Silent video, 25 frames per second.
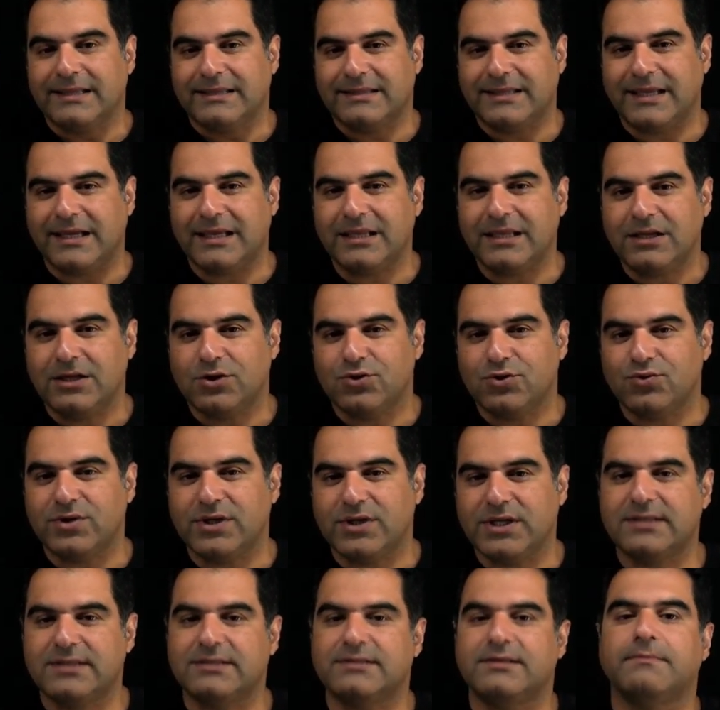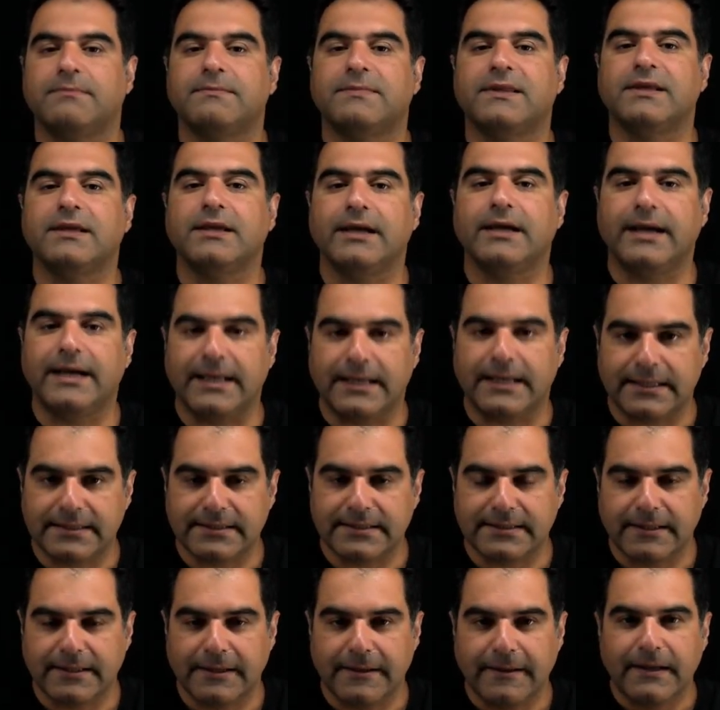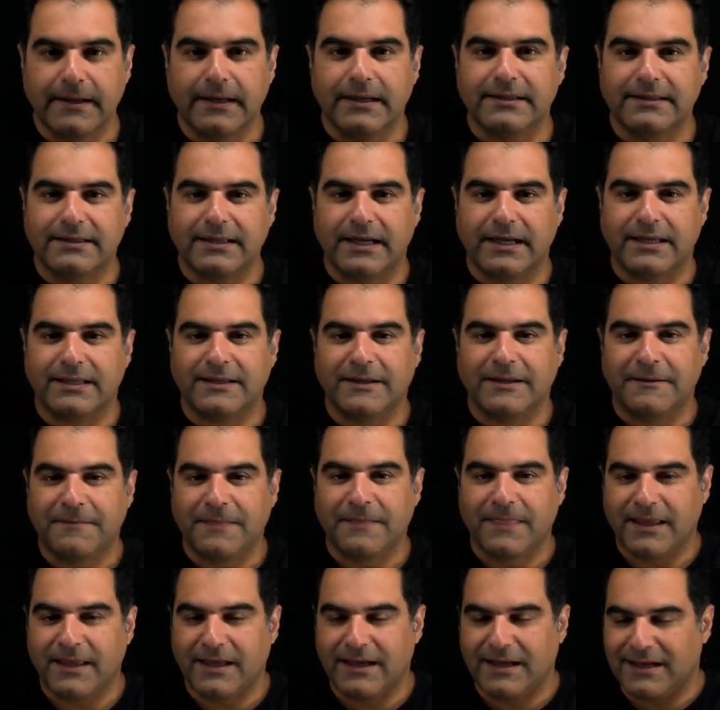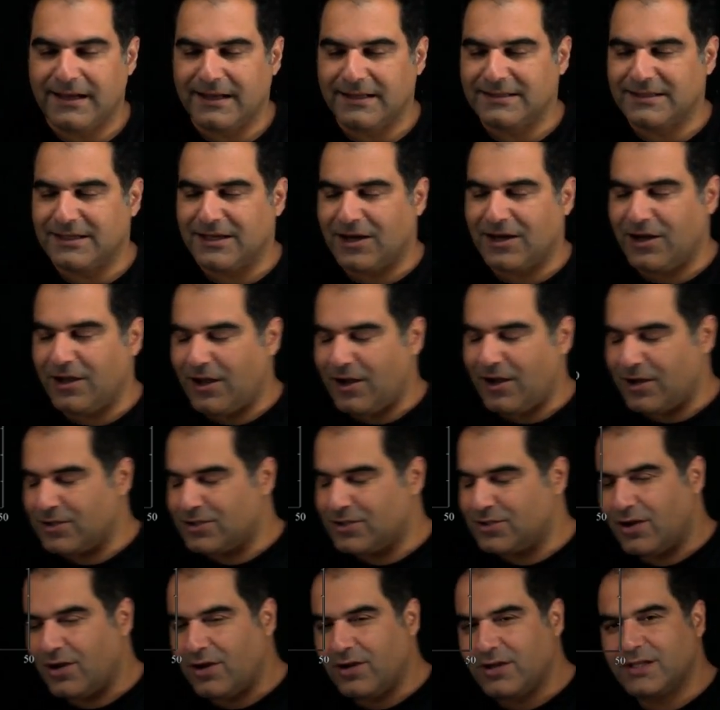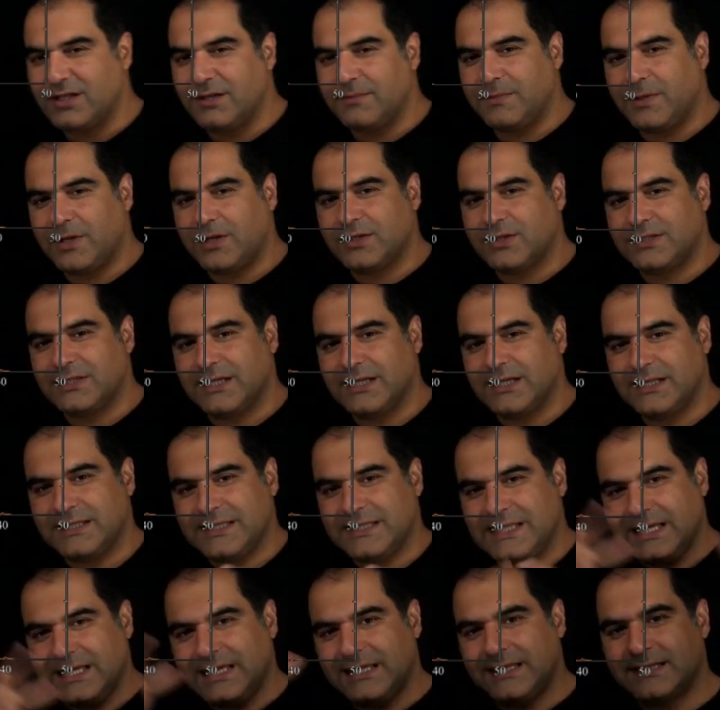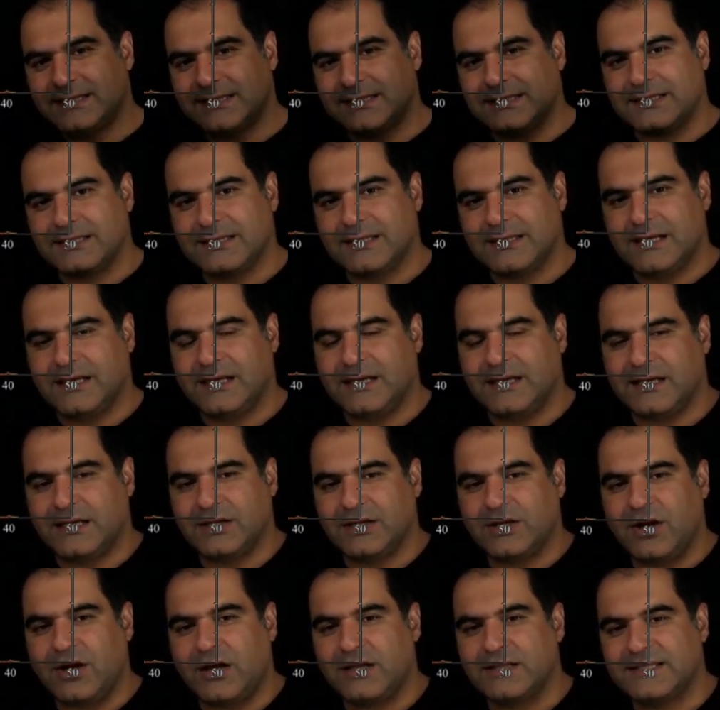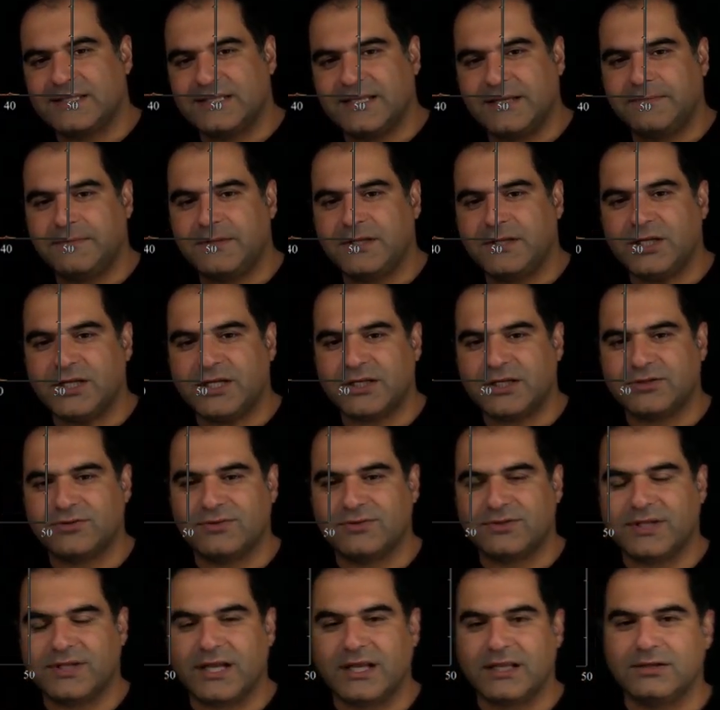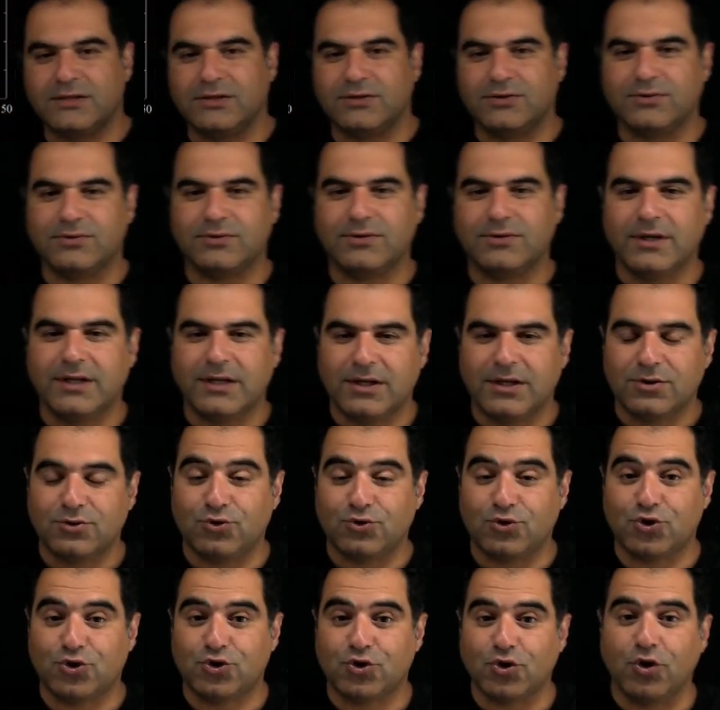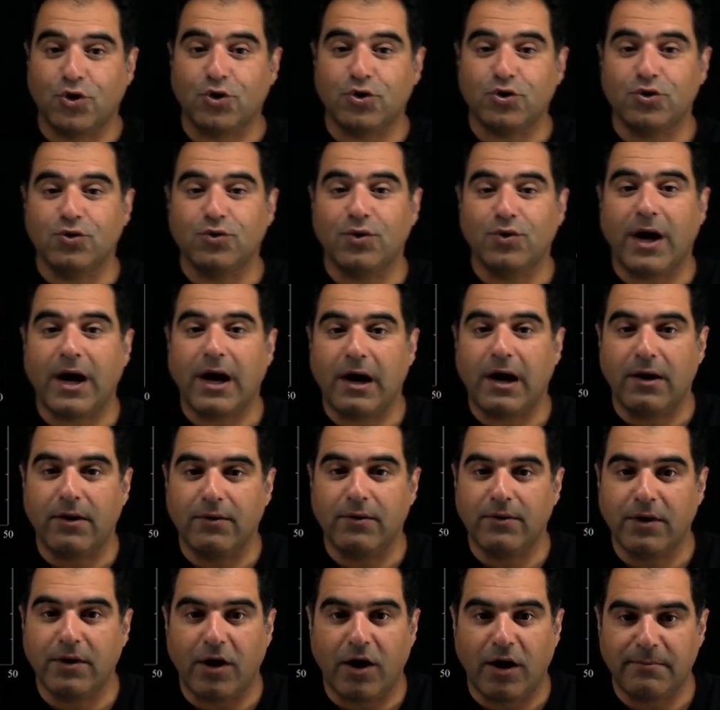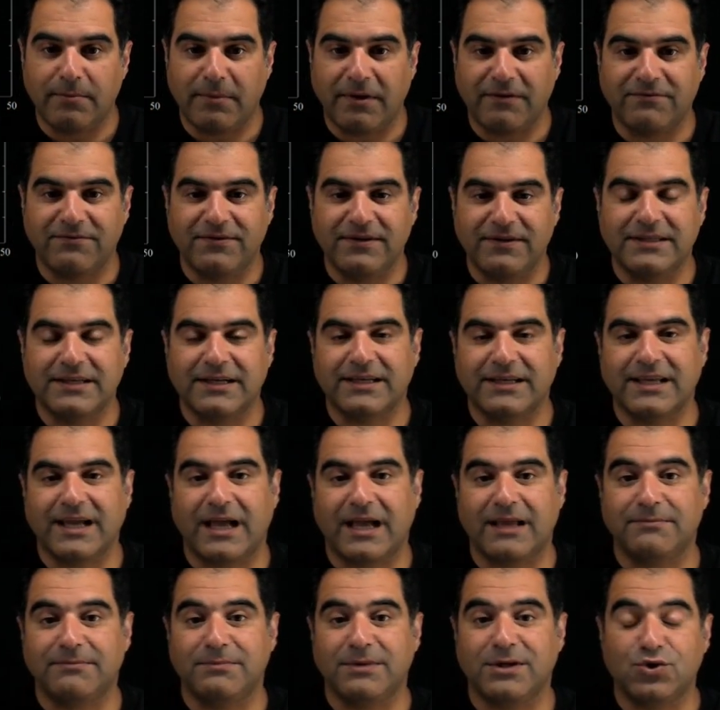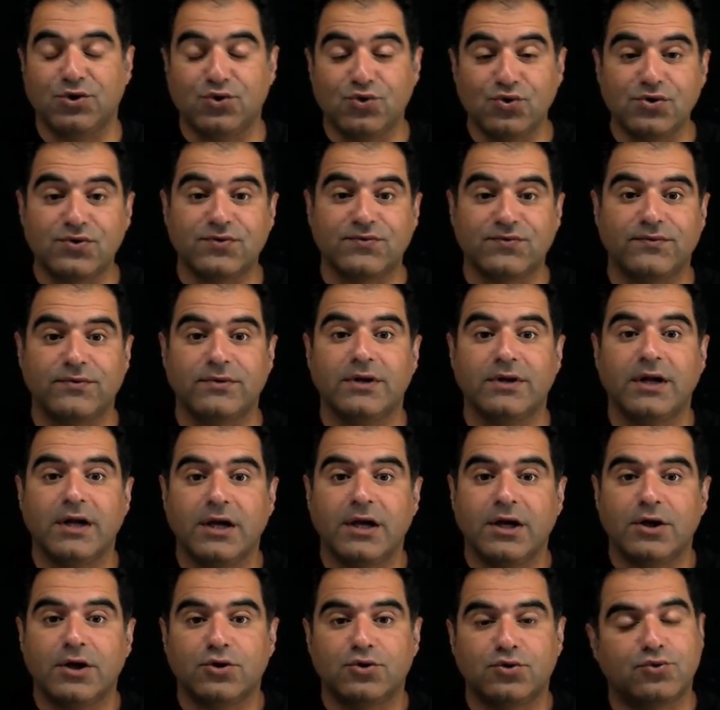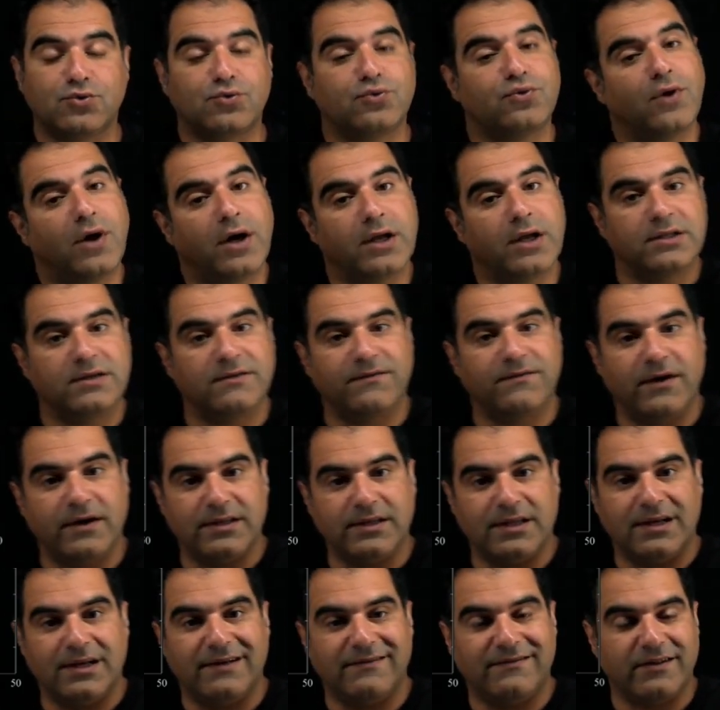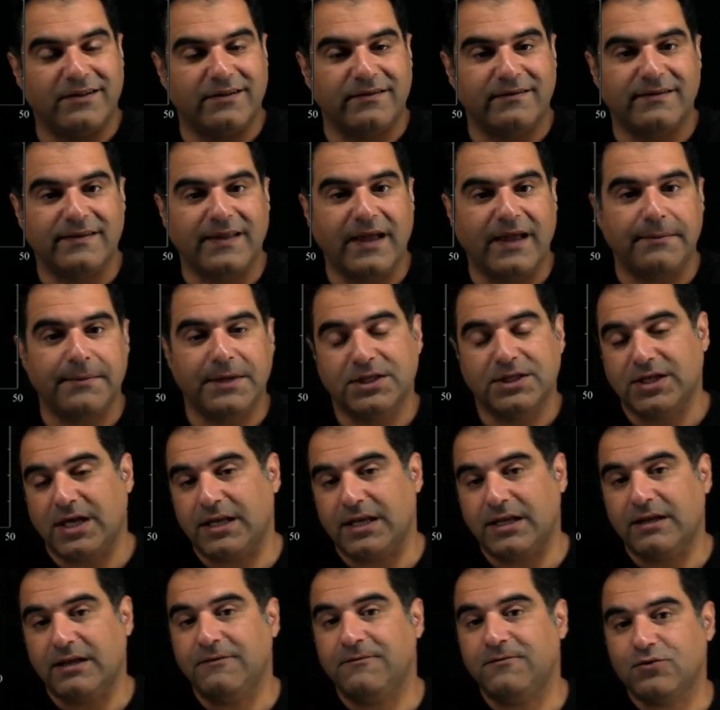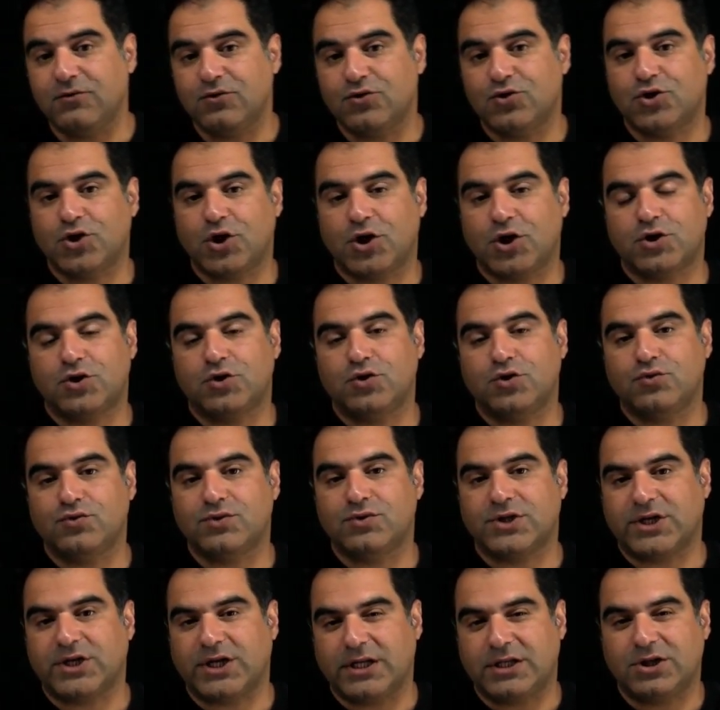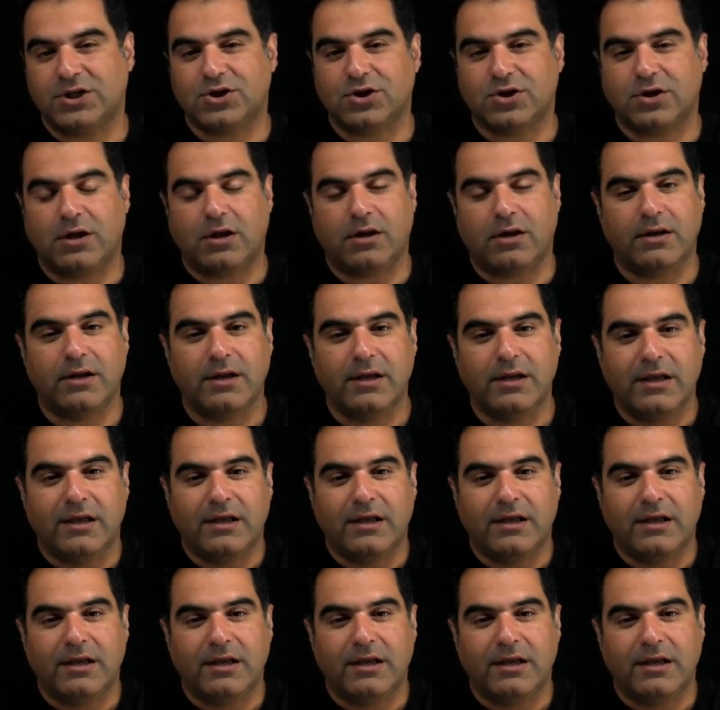then you need something else. Then I talked about this concept here to show you how Kalman filter can be useful to quantify the level of damage. And if you just use traditional